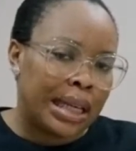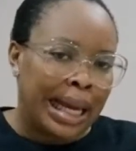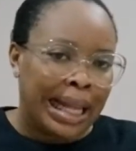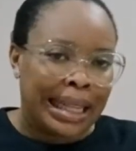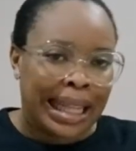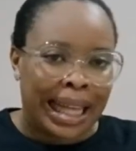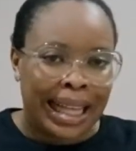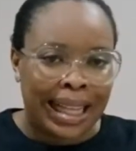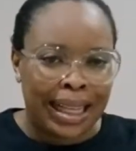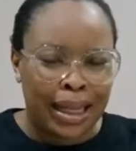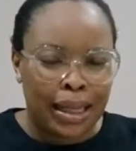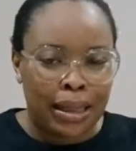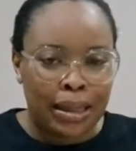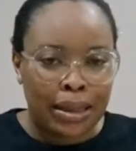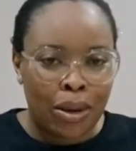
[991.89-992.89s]
Kenne.
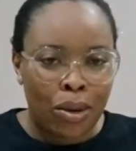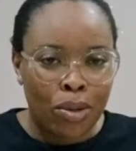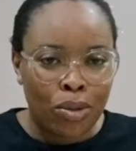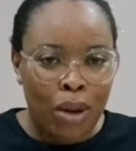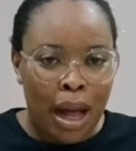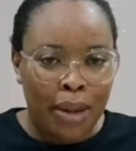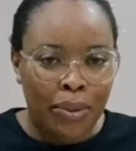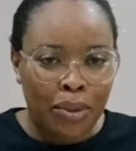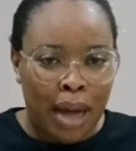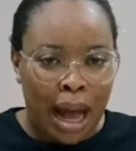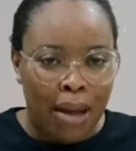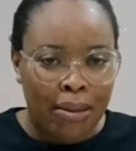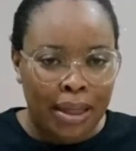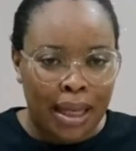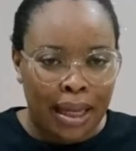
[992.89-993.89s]
They want to go and do
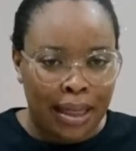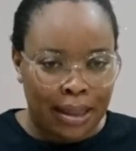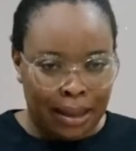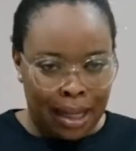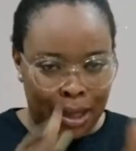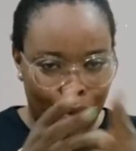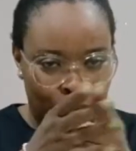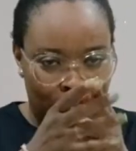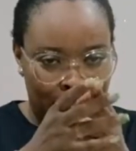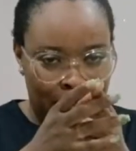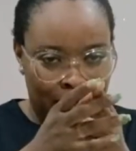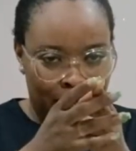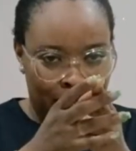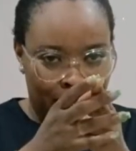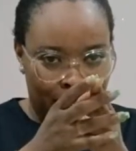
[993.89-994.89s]
cow gay. She is
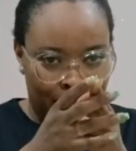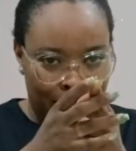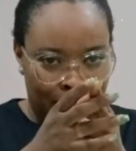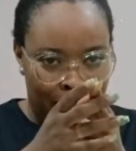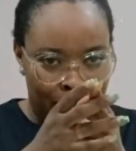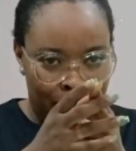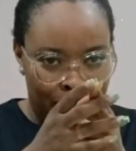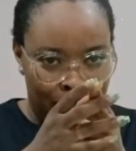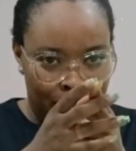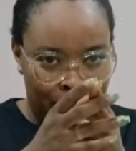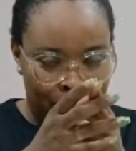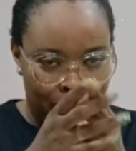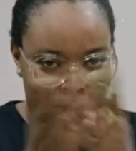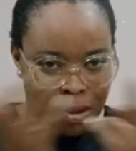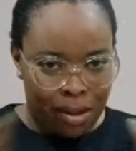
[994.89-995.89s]
shooting gun. Russian relay
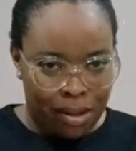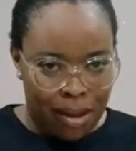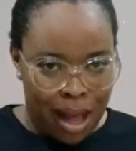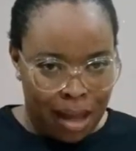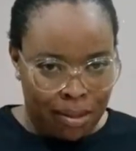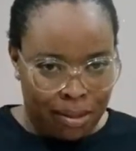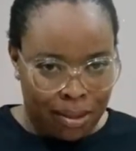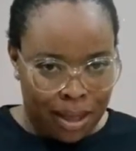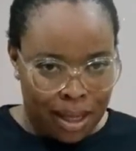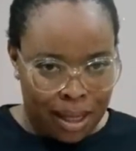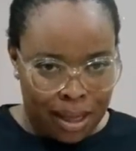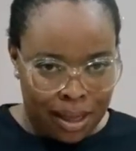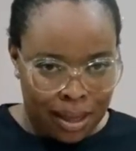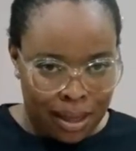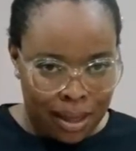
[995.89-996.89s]
is what they want to go and do
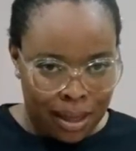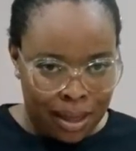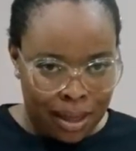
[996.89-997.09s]
DNA.